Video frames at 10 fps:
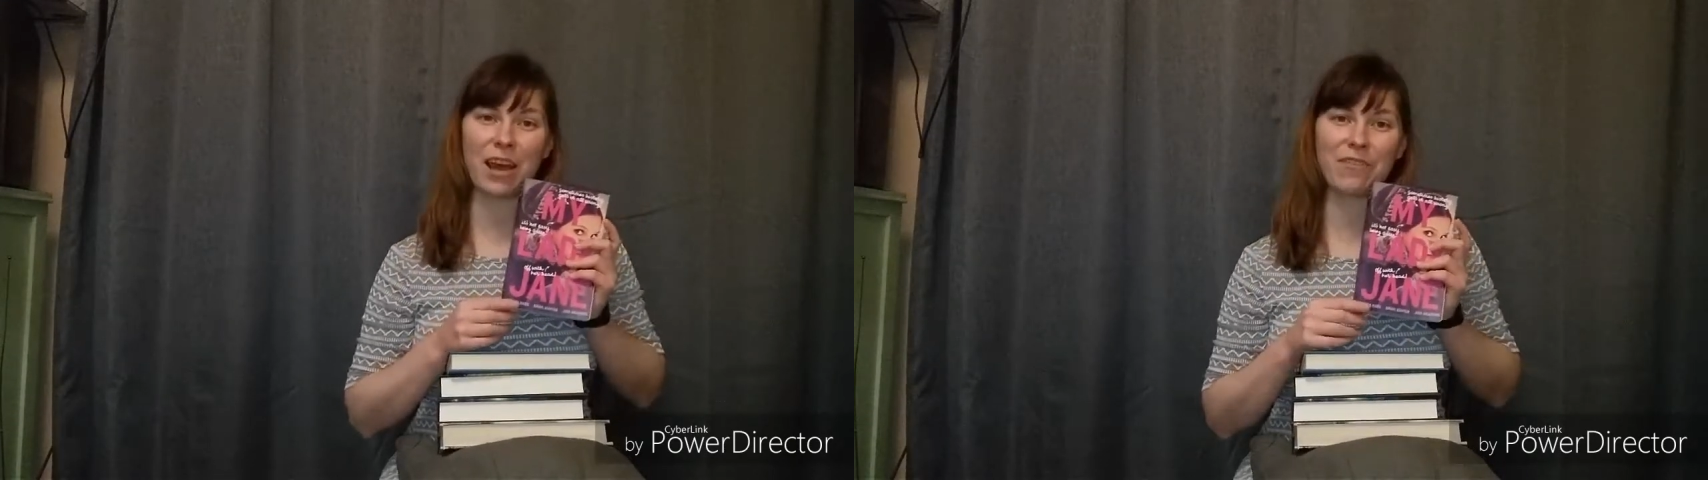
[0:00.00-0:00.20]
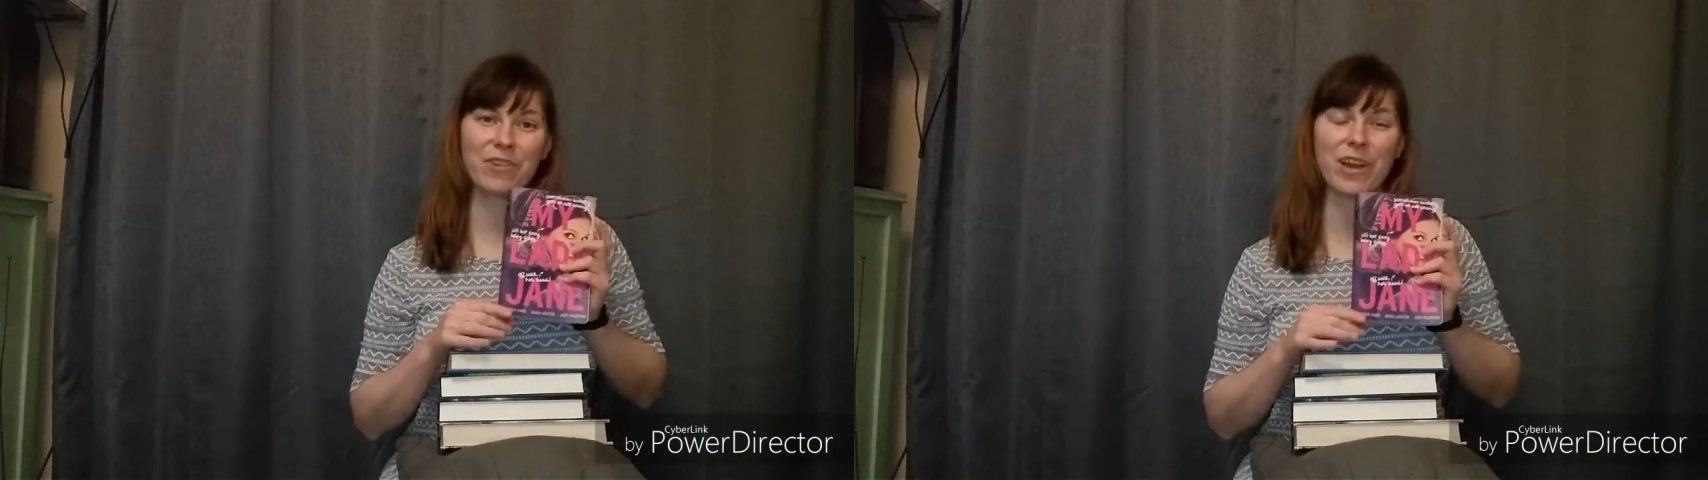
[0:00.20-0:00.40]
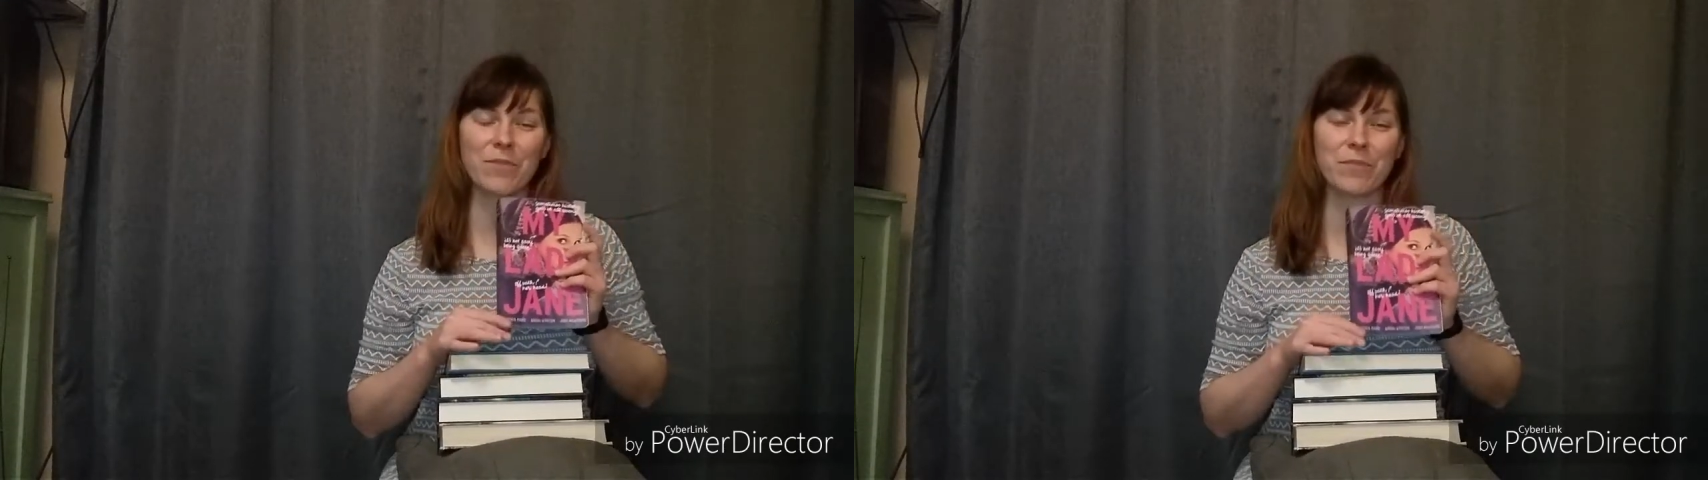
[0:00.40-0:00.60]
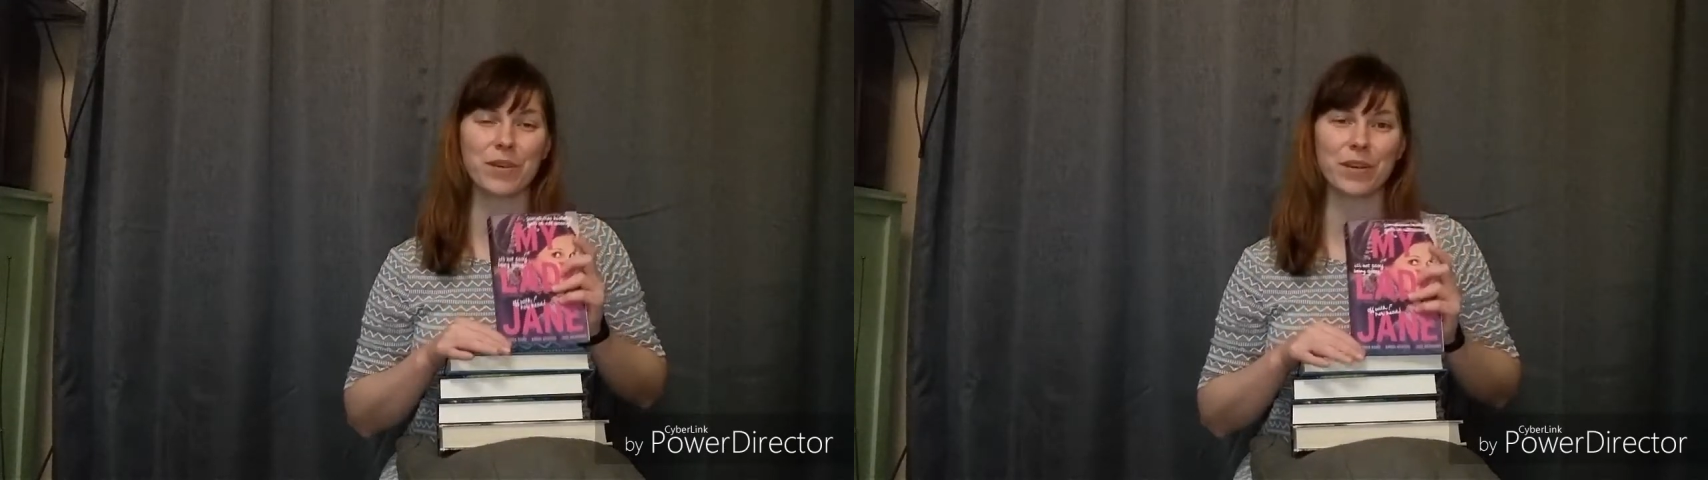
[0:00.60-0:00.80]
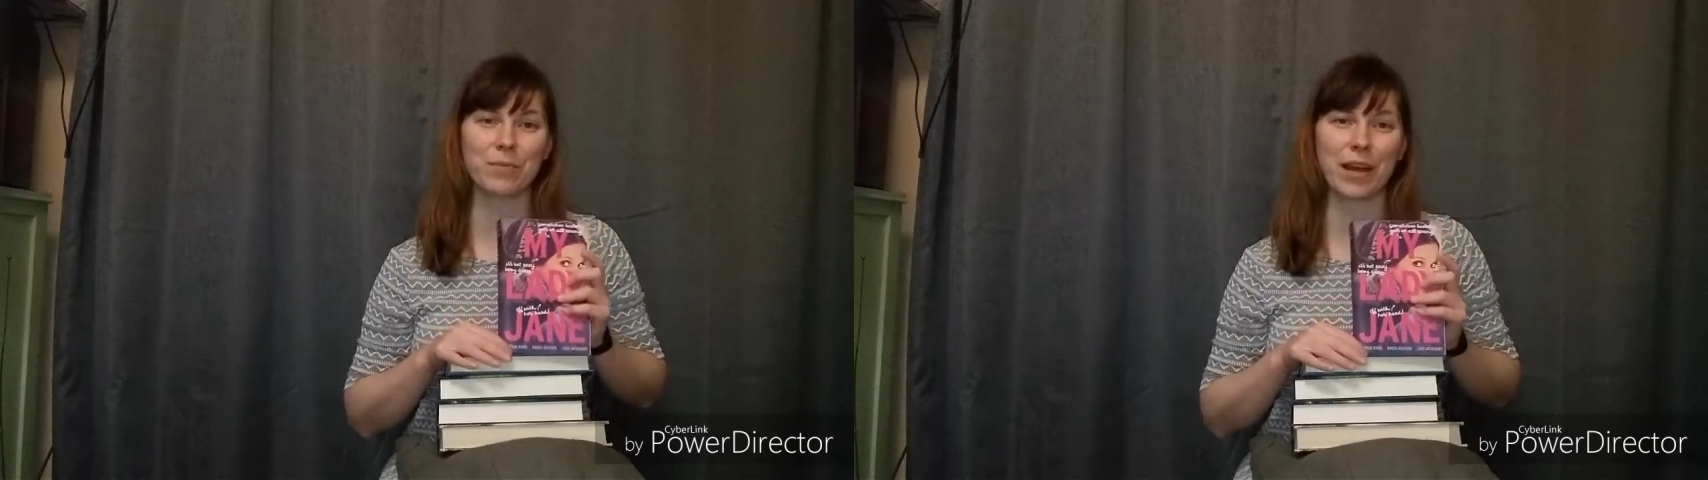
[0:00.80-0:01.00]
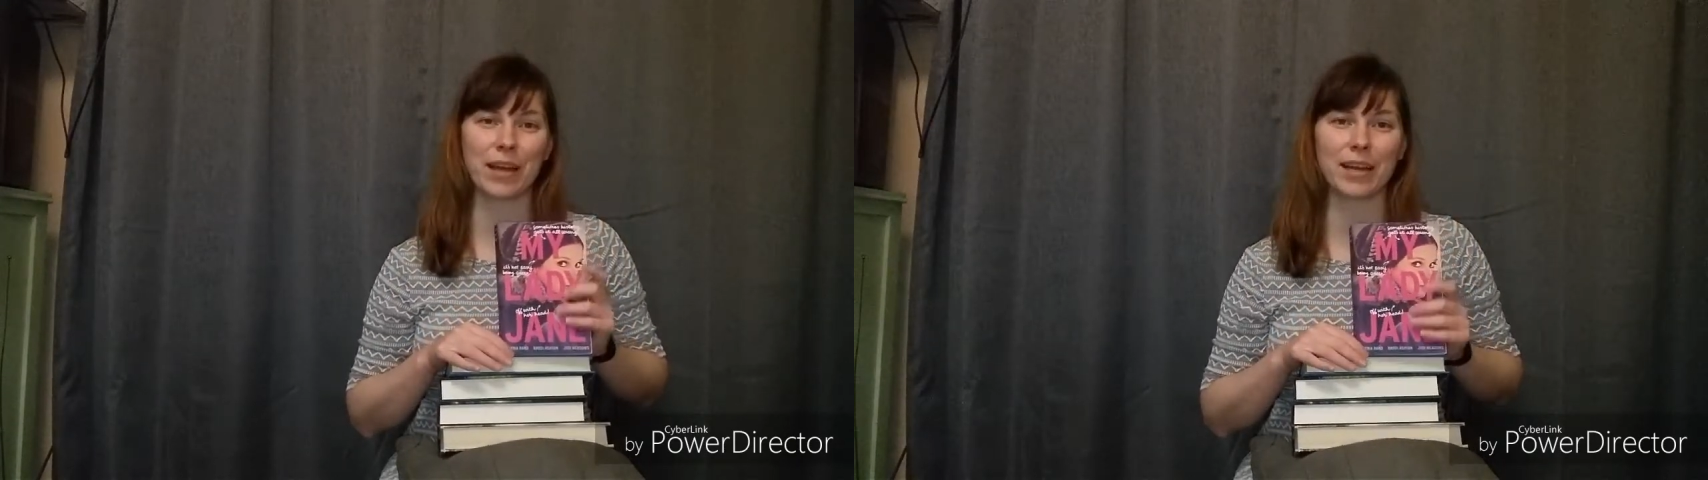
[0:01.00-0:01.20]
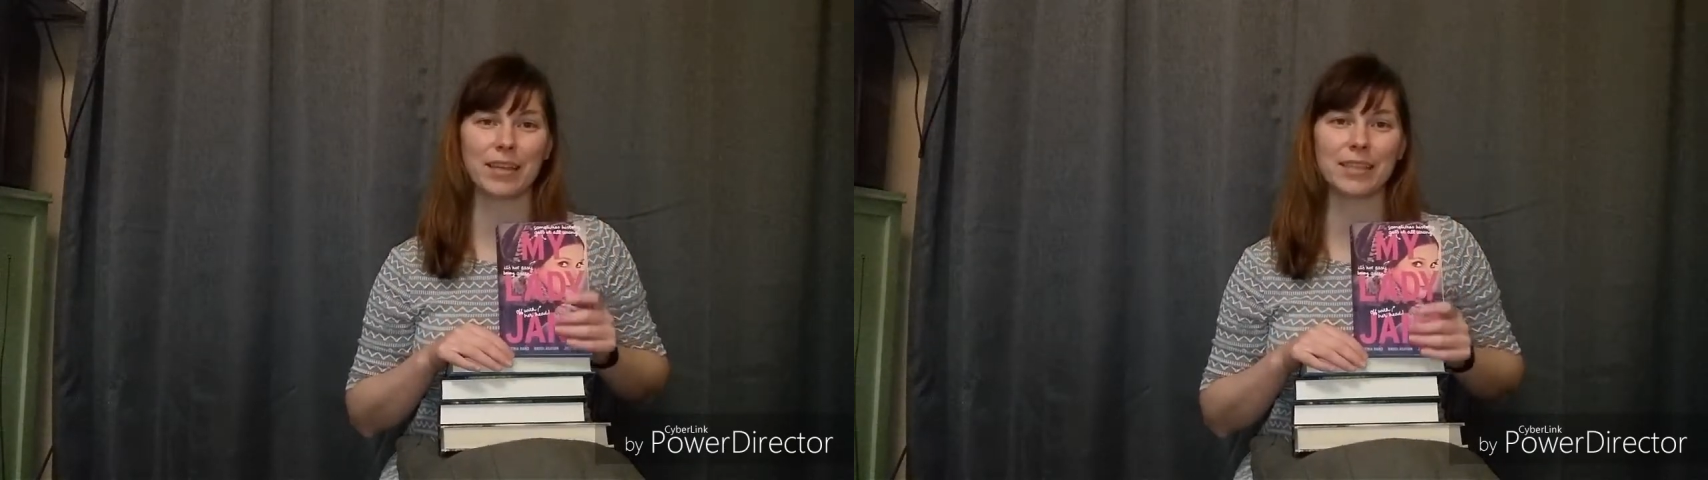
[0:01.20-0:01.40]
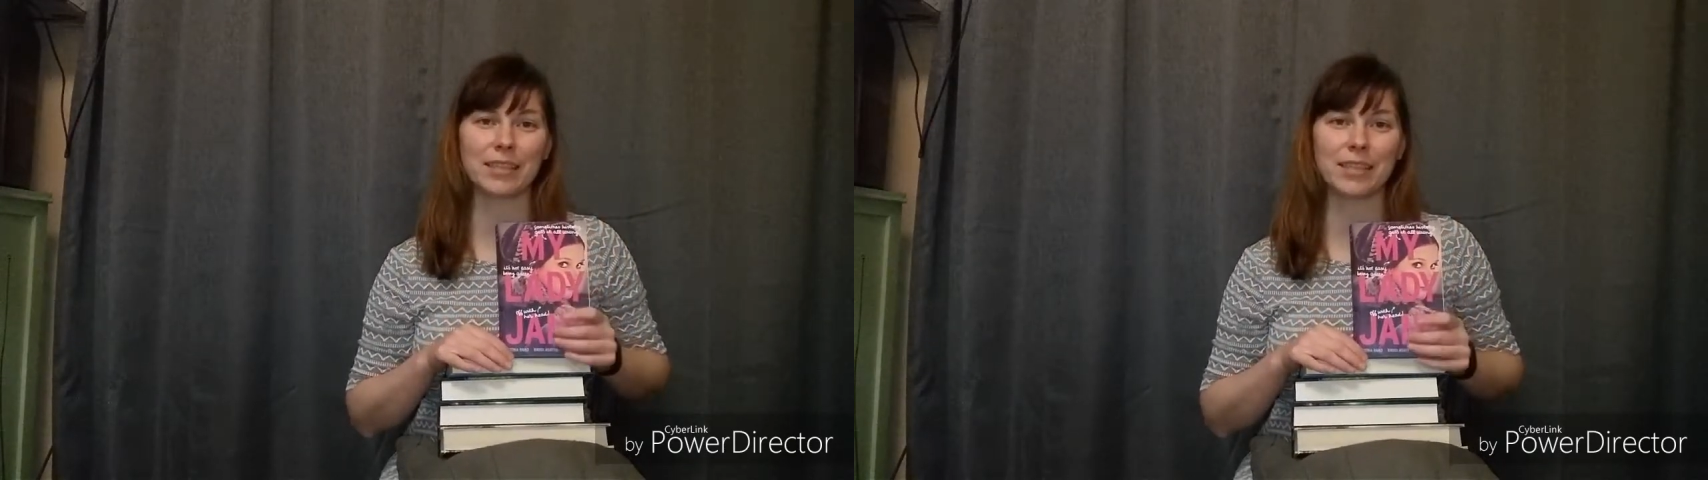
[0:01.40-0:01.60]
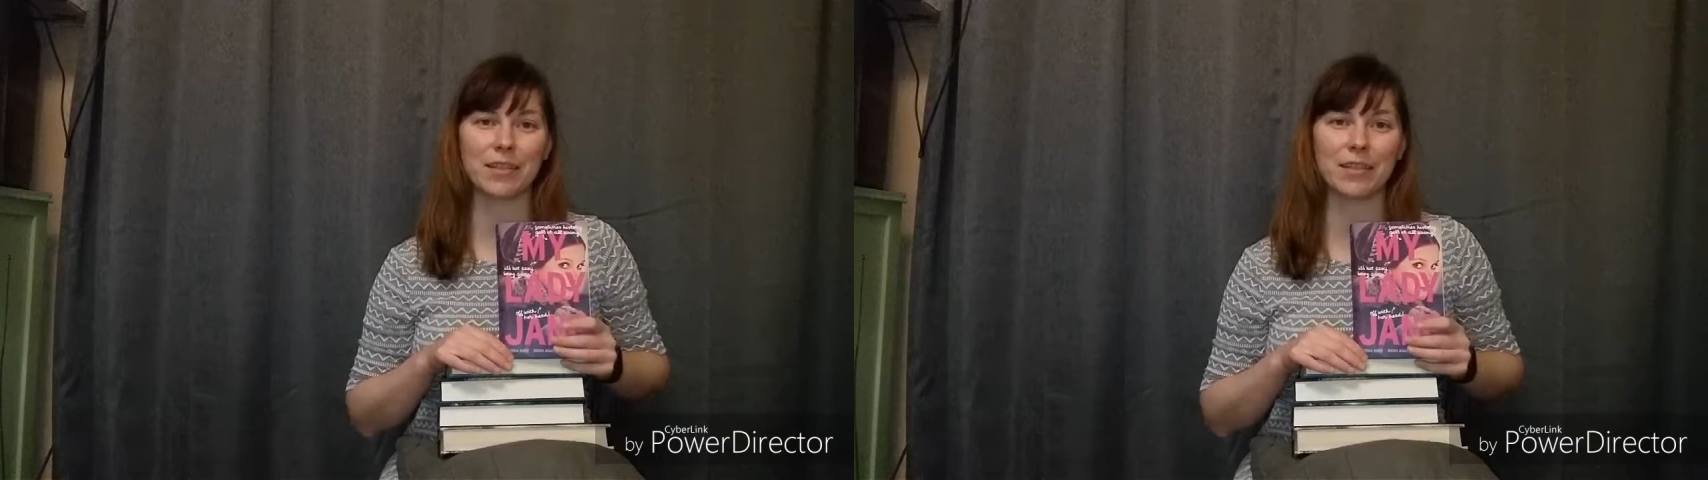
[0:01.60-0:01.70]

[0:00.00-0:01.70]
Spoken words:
have read a book by